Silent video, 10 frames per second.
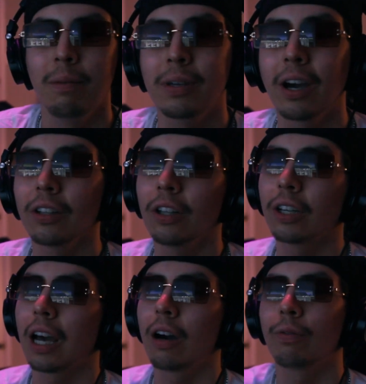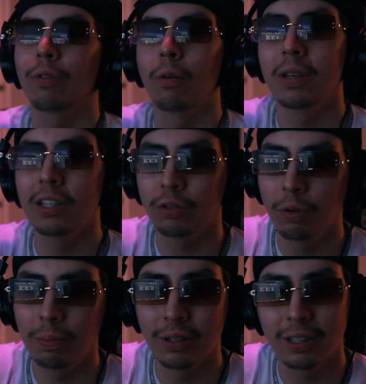And be on the lookout for me and
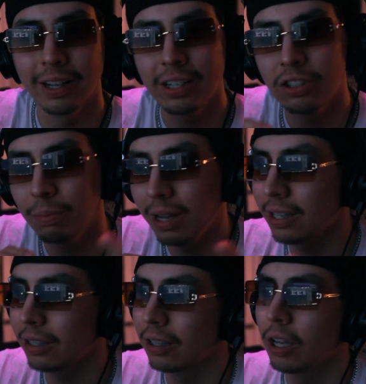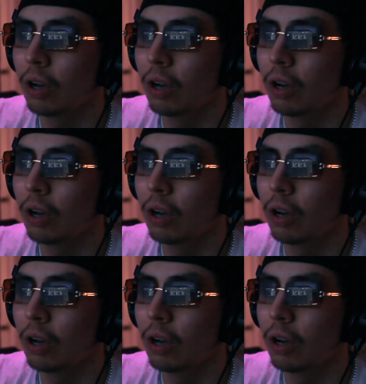Swoopy's Electra bank.